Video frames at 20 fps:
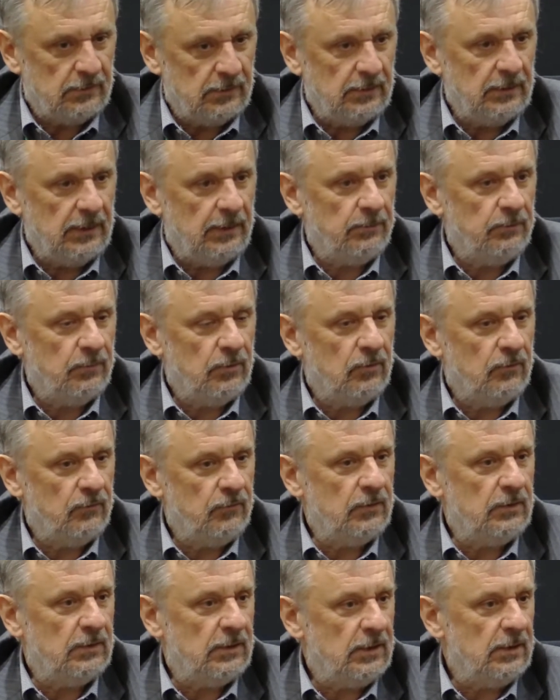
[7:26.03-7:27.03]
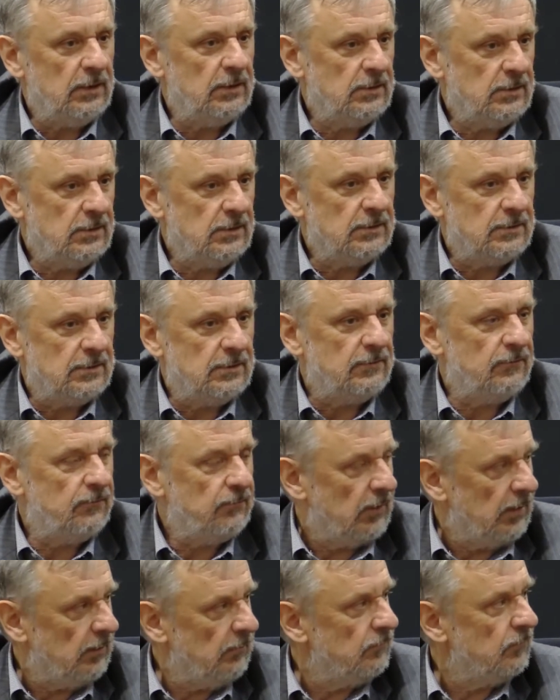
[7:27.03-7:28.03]
the number of iterations is
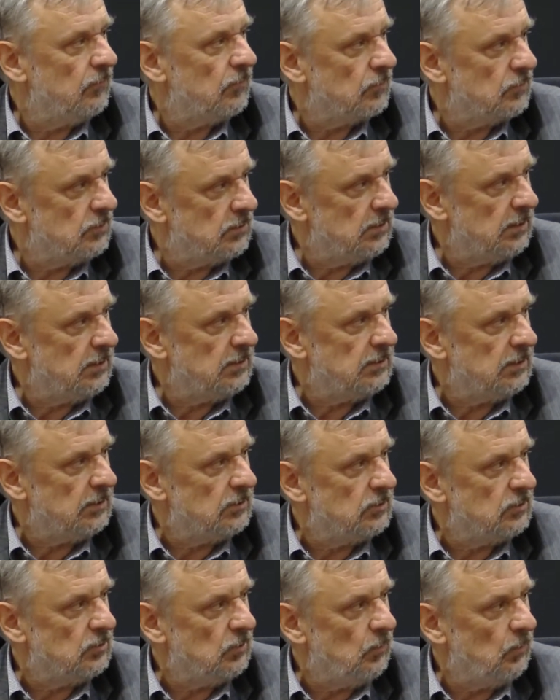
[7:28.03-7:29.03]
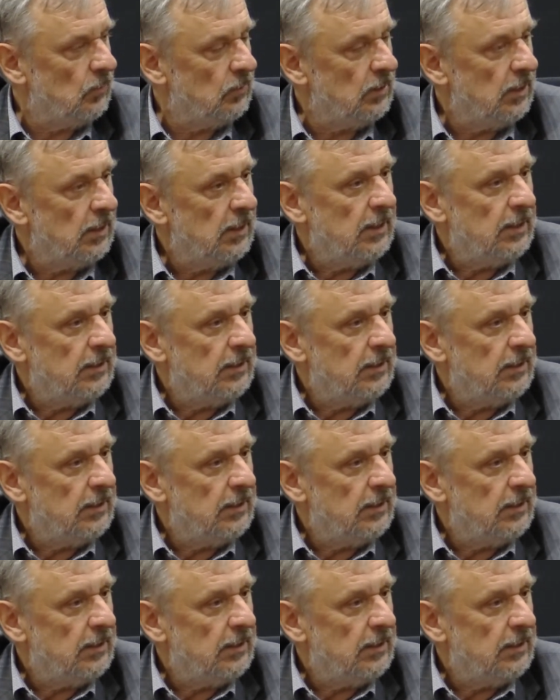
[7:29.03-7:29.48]
5 or 6 and so on.